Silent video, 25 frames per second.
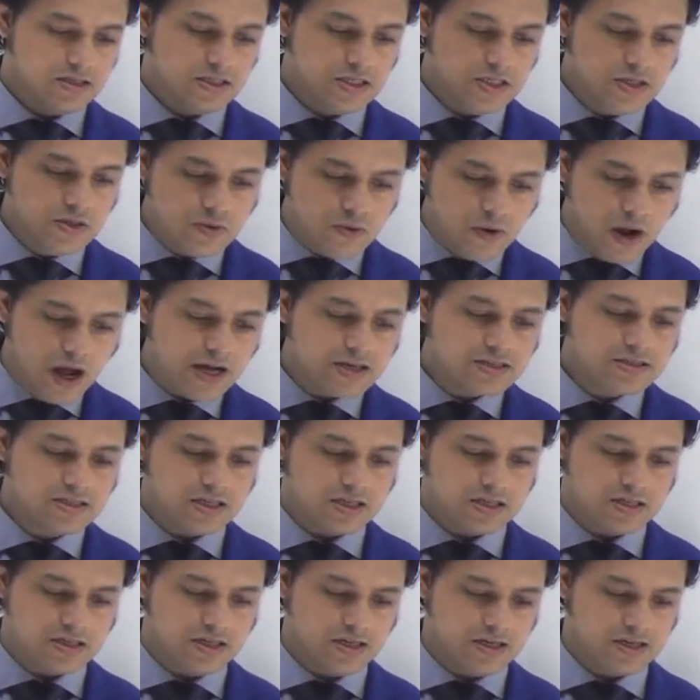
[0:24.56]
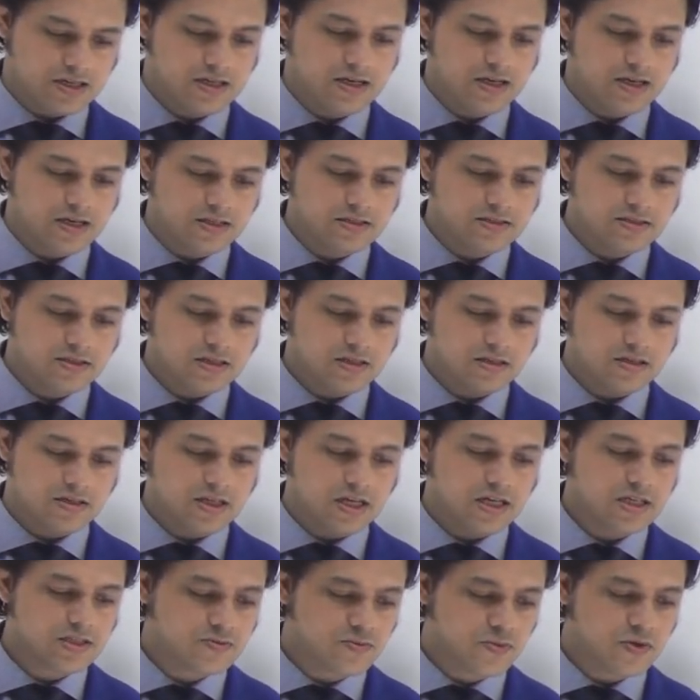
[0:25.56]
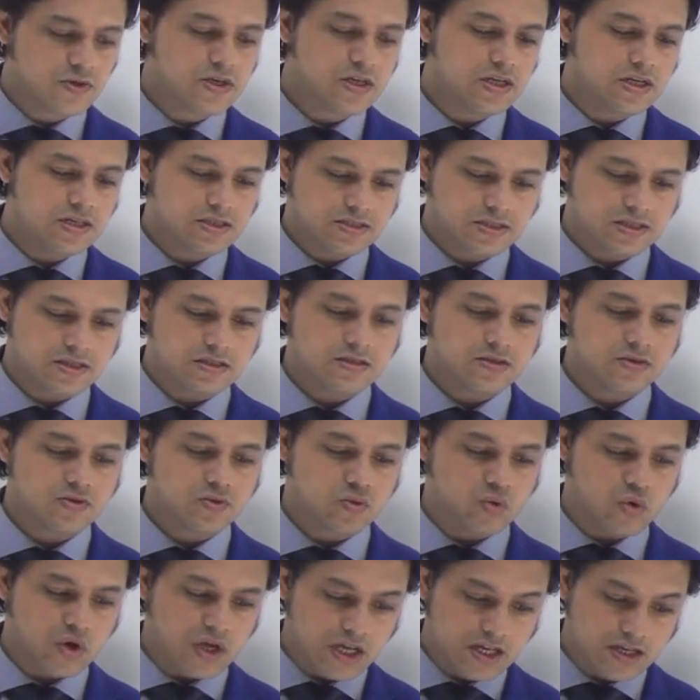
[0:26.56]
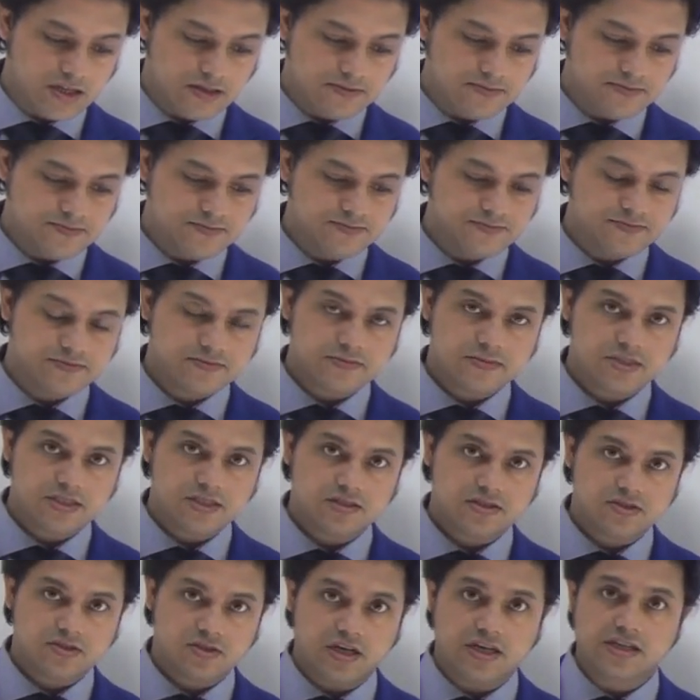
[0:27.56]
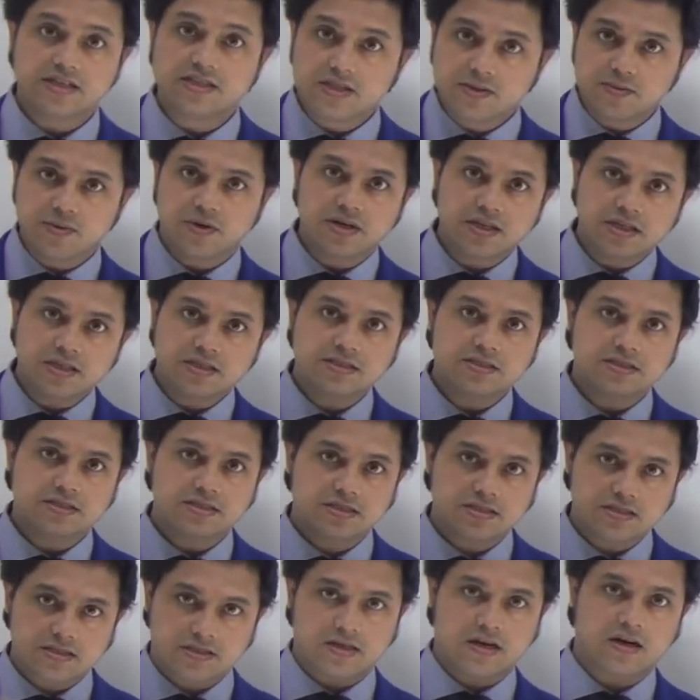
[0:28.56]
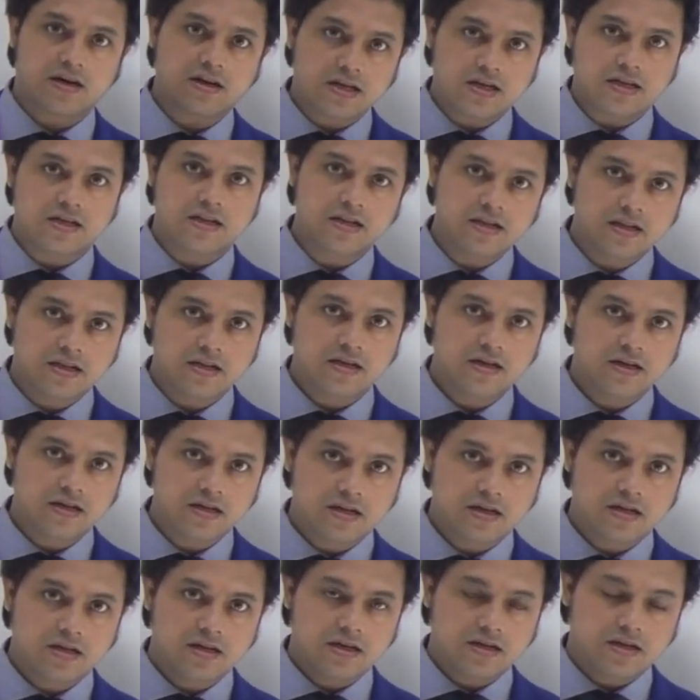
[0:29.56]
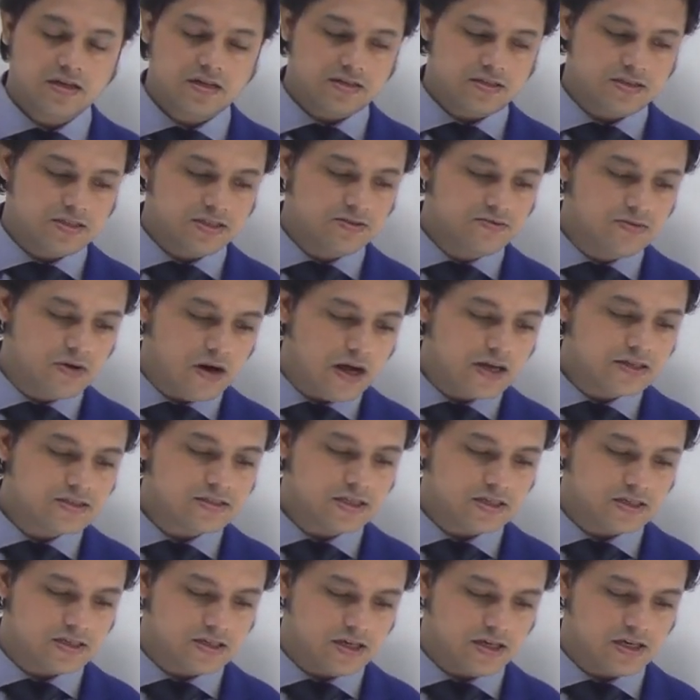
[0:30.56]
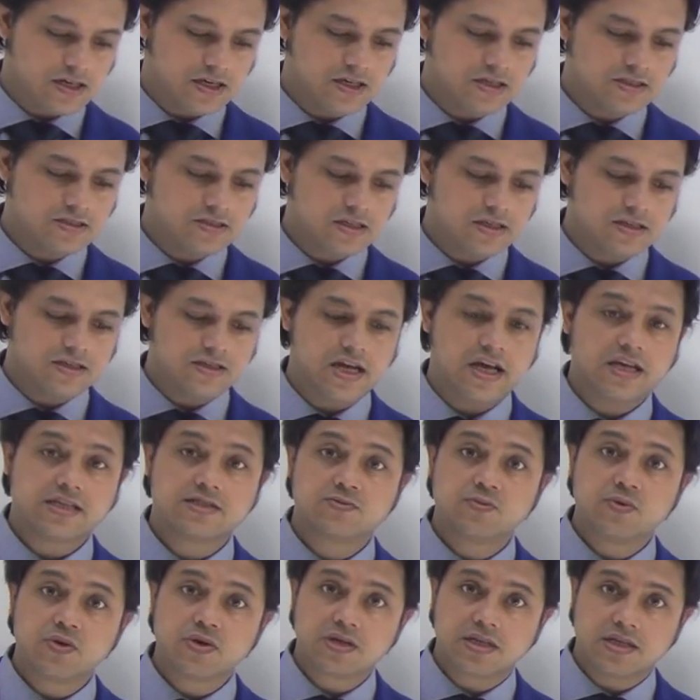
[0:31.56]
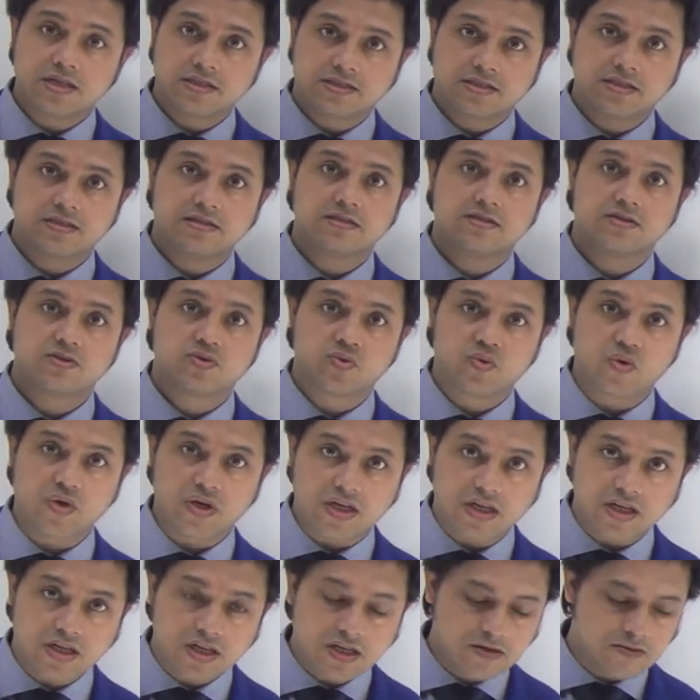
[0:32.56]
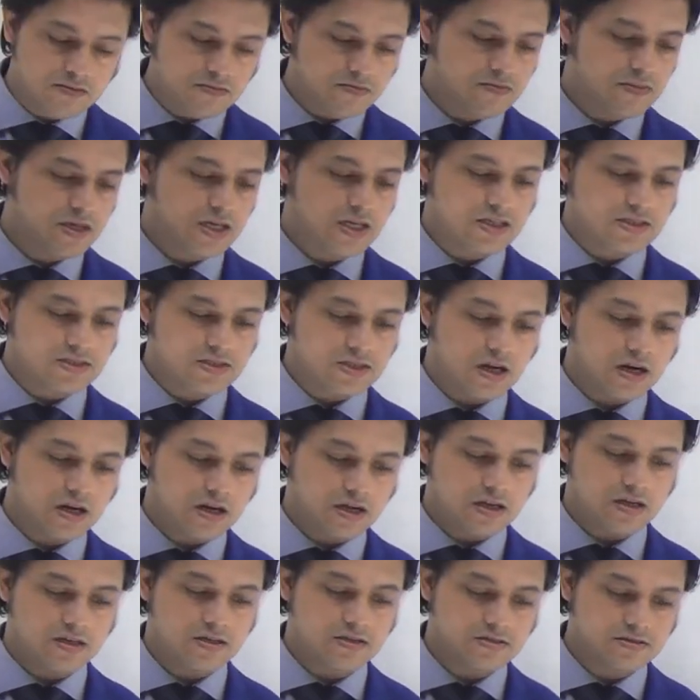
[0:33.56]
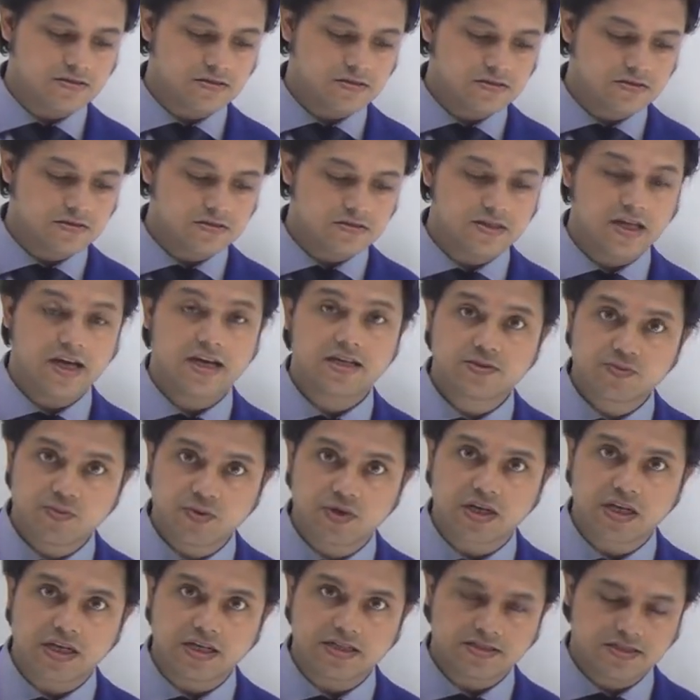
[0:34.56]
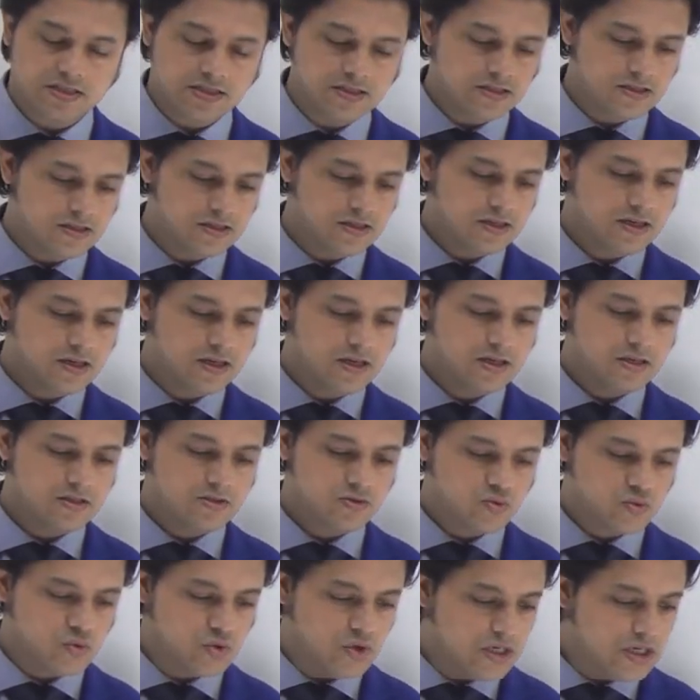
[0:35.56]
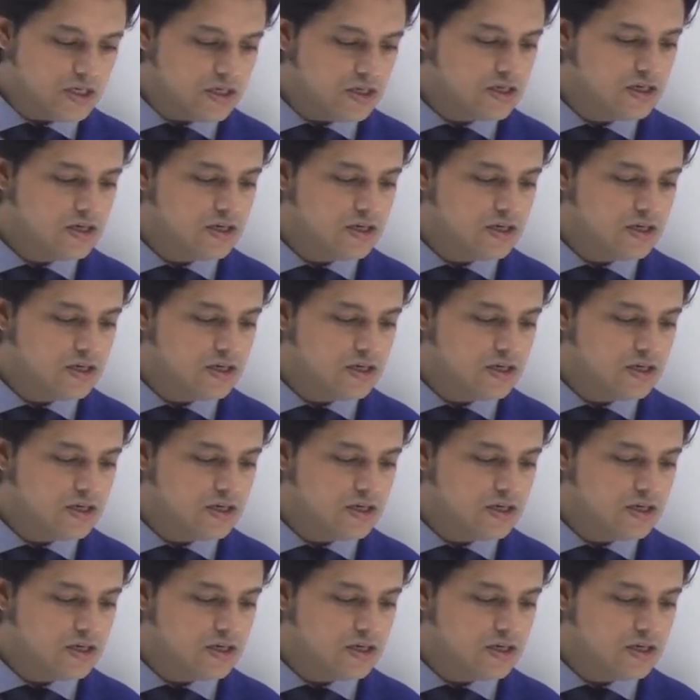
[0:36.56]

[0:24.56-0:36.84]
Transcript: directed against desmoglein 3 so antibodies circle directed against the desmoglein 3 make a circle desmoglein 3